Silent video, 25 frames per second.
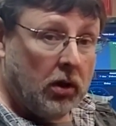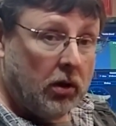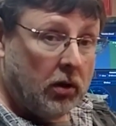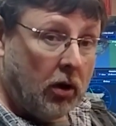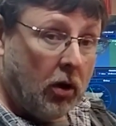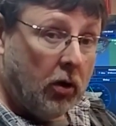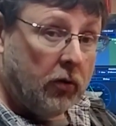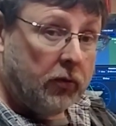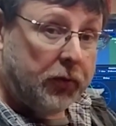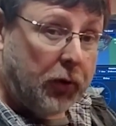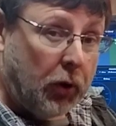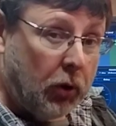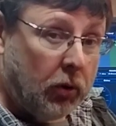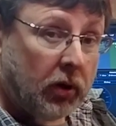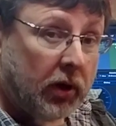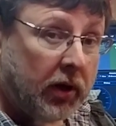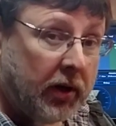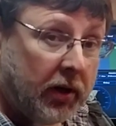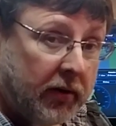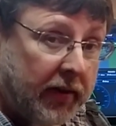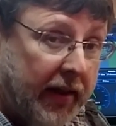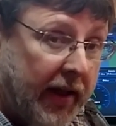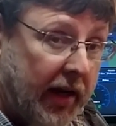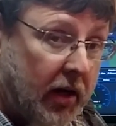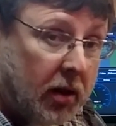know if you can
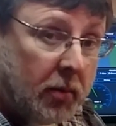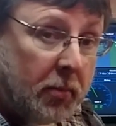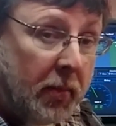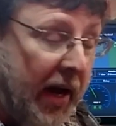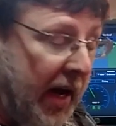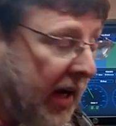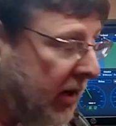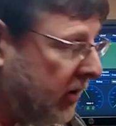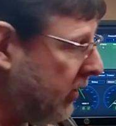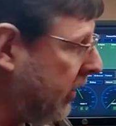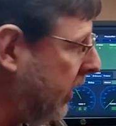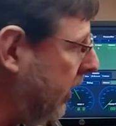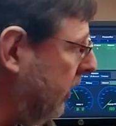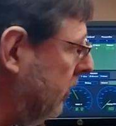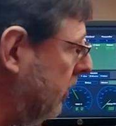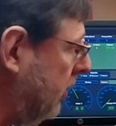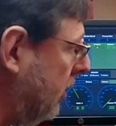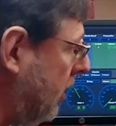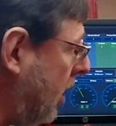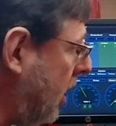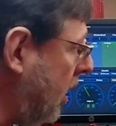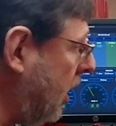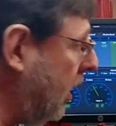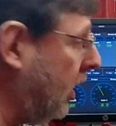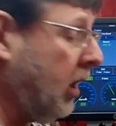hear that in the background or
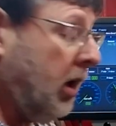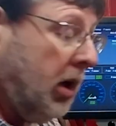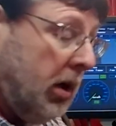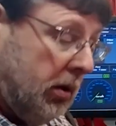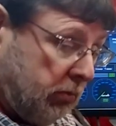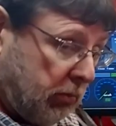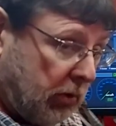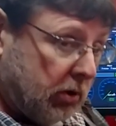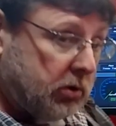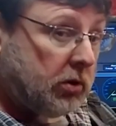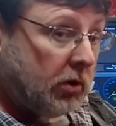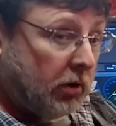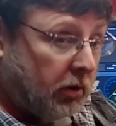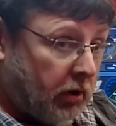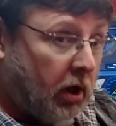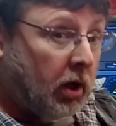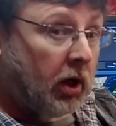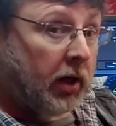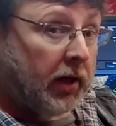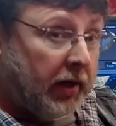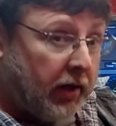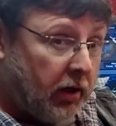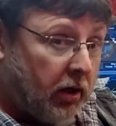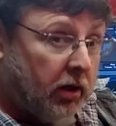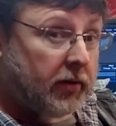not. But you're
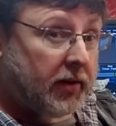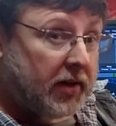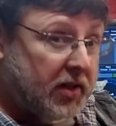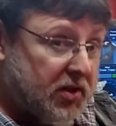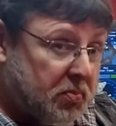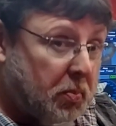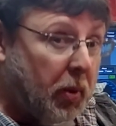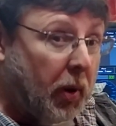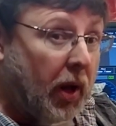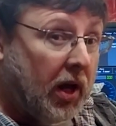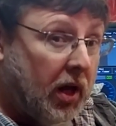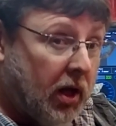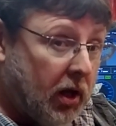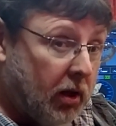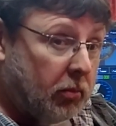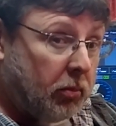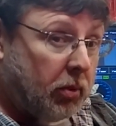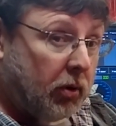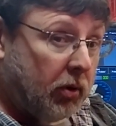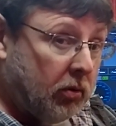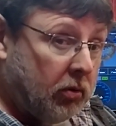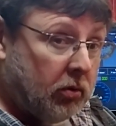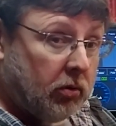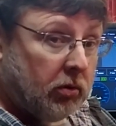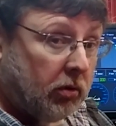going to hear this pump.
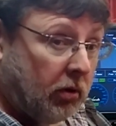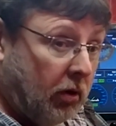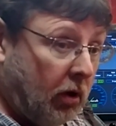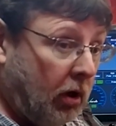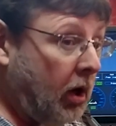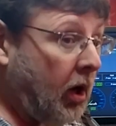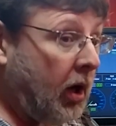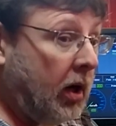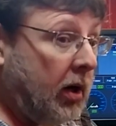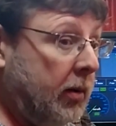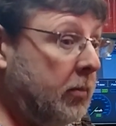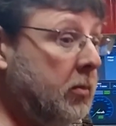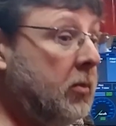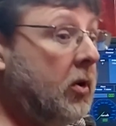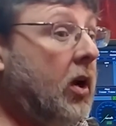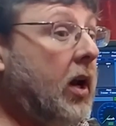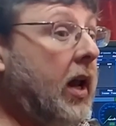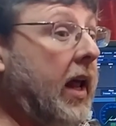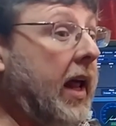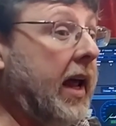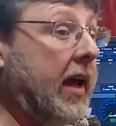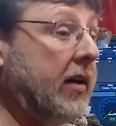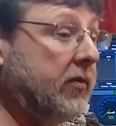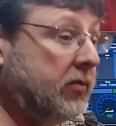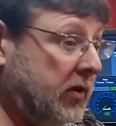You're not even going
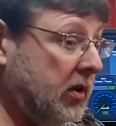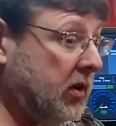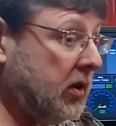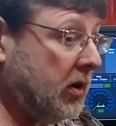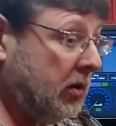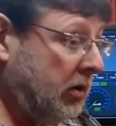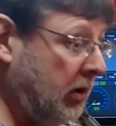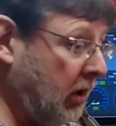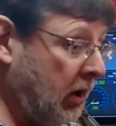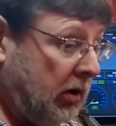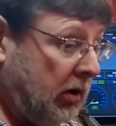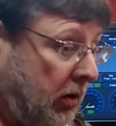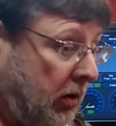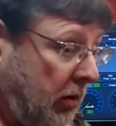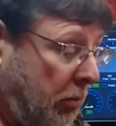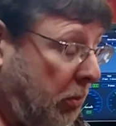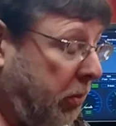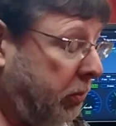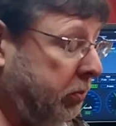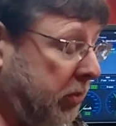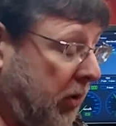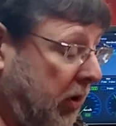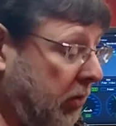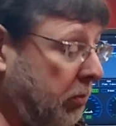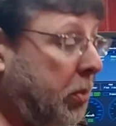to have to,
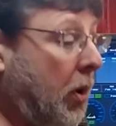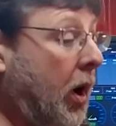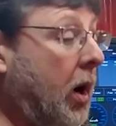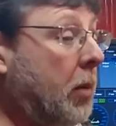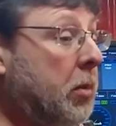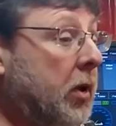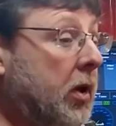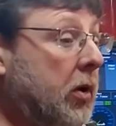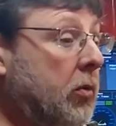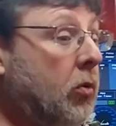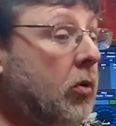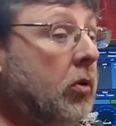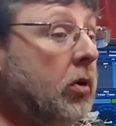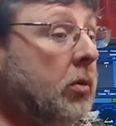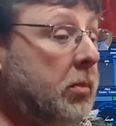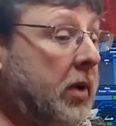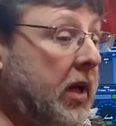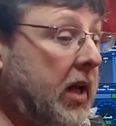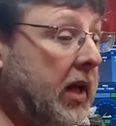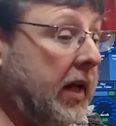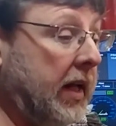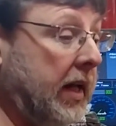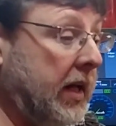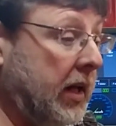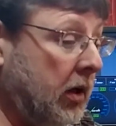you probably want to
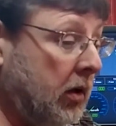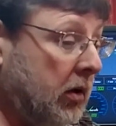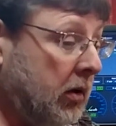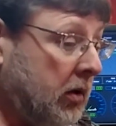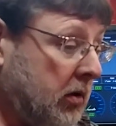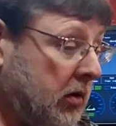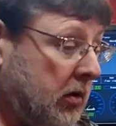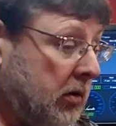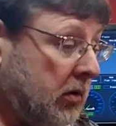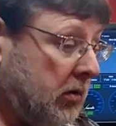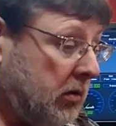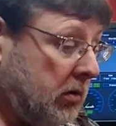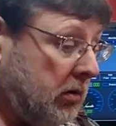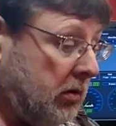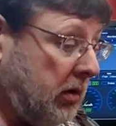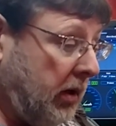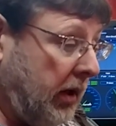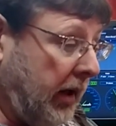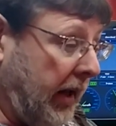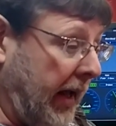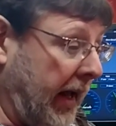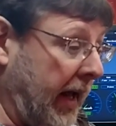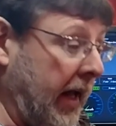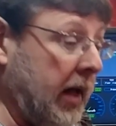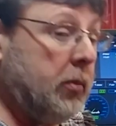be
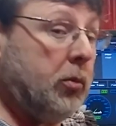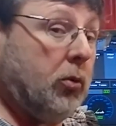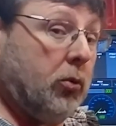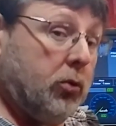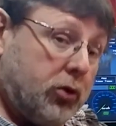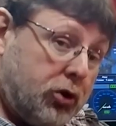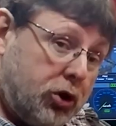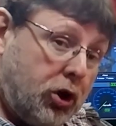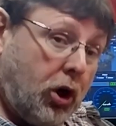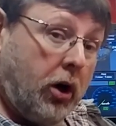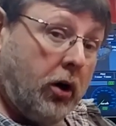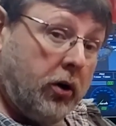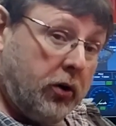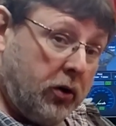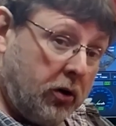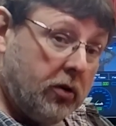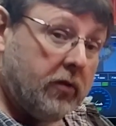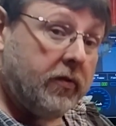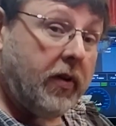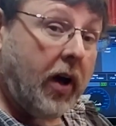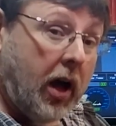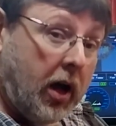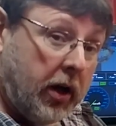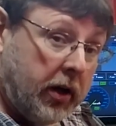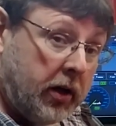able to turn your
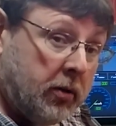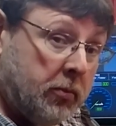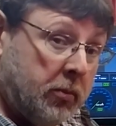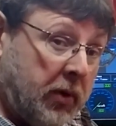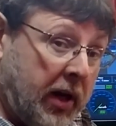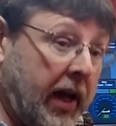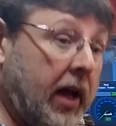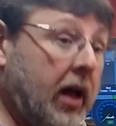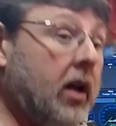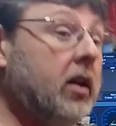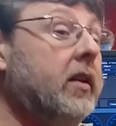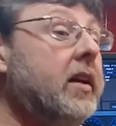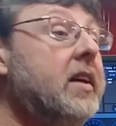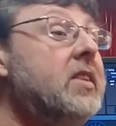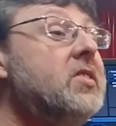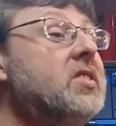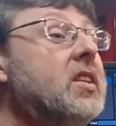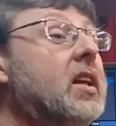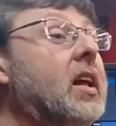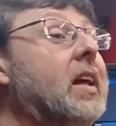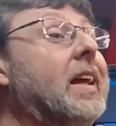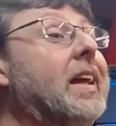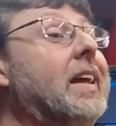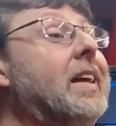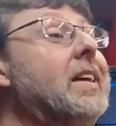volume down. This
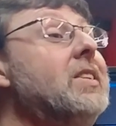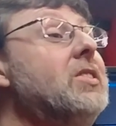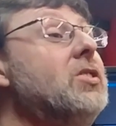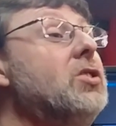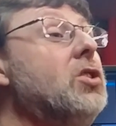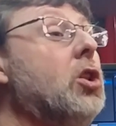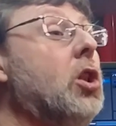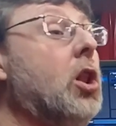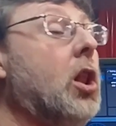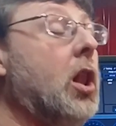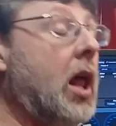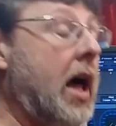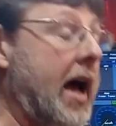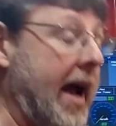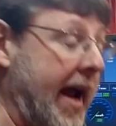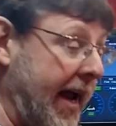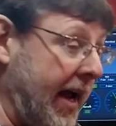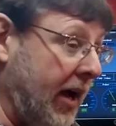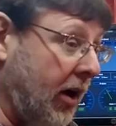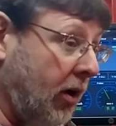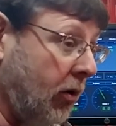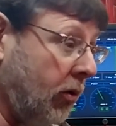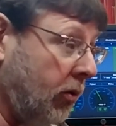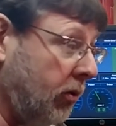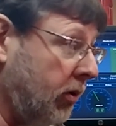thing is
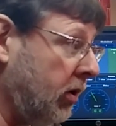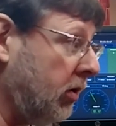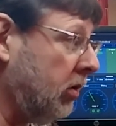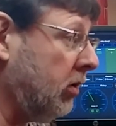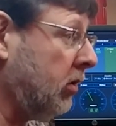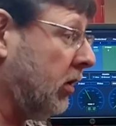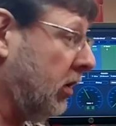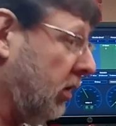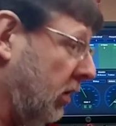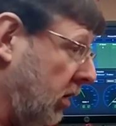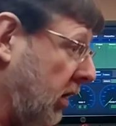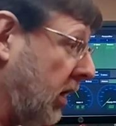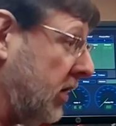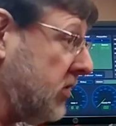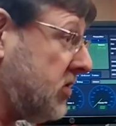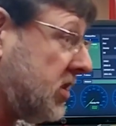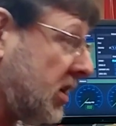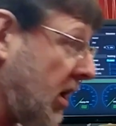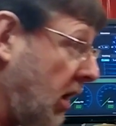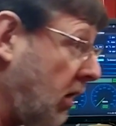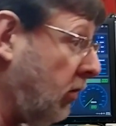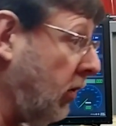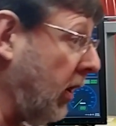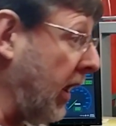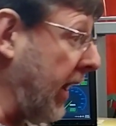loud. It's
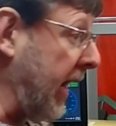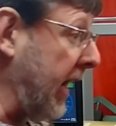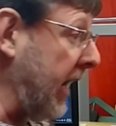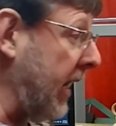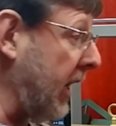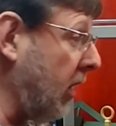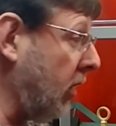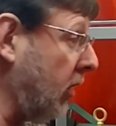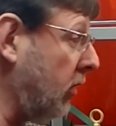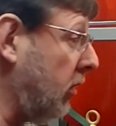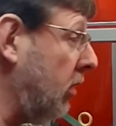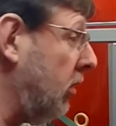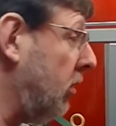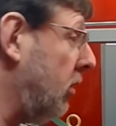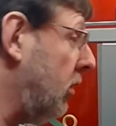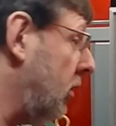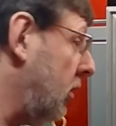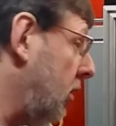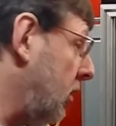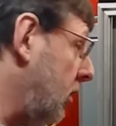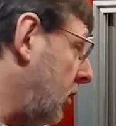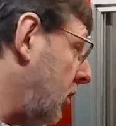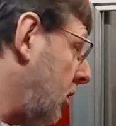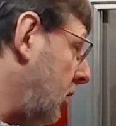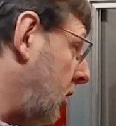so loud.
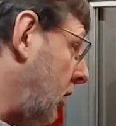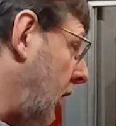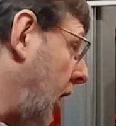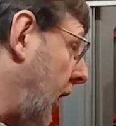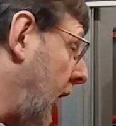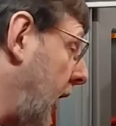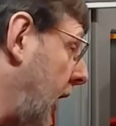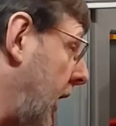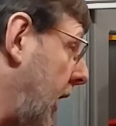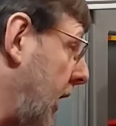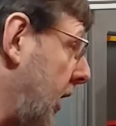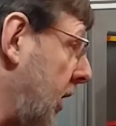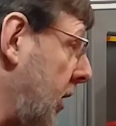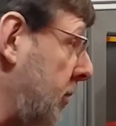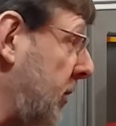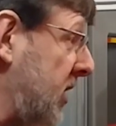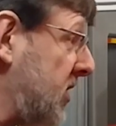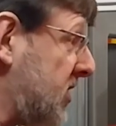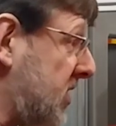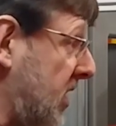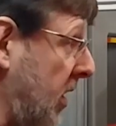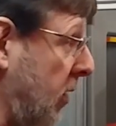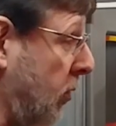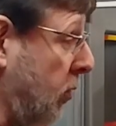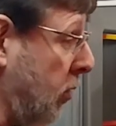Let me
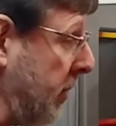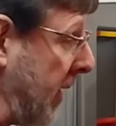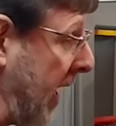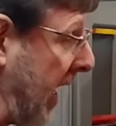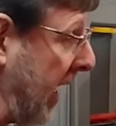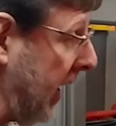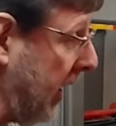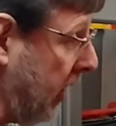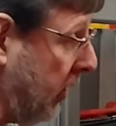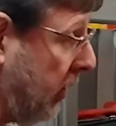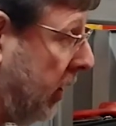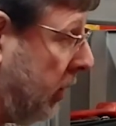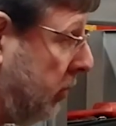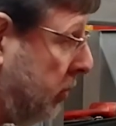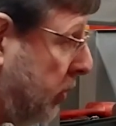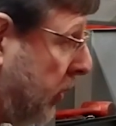see where my hearing